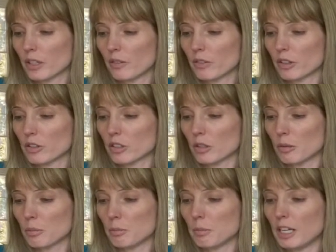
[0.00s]
There's a
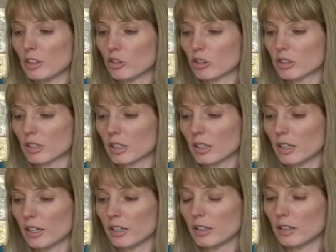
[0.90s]
major
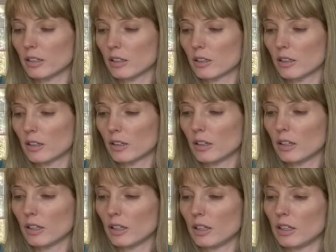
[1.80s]
decline
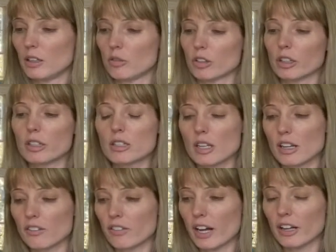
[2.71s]
in real
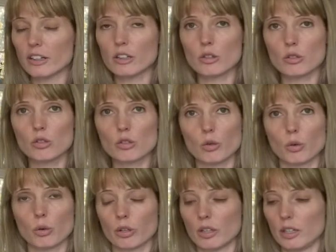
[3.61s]
estate values
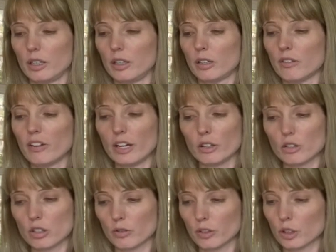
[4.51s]
or in the
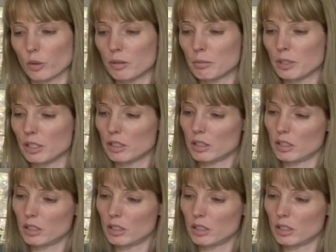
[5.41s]
values of equipment.